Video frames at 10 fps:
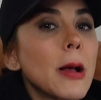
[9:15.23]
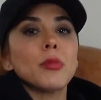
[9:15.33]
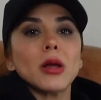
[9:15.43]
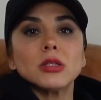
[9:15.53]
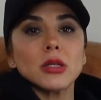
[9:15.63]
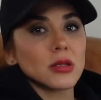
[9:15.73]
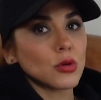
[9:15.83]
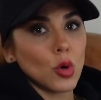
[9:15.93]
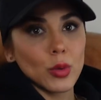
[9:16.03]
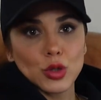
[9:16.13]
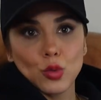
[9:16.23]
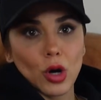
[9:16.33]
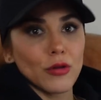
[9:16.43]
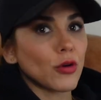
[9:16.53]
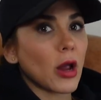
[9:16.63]
but it doesn't always
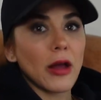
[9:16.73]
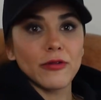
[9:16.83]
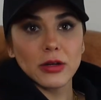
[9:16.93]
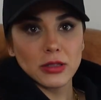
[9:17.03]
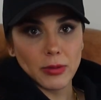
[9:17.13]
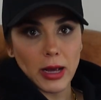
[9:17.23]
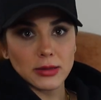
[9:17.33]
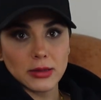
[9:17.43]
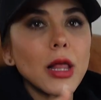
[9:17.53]
work for every space.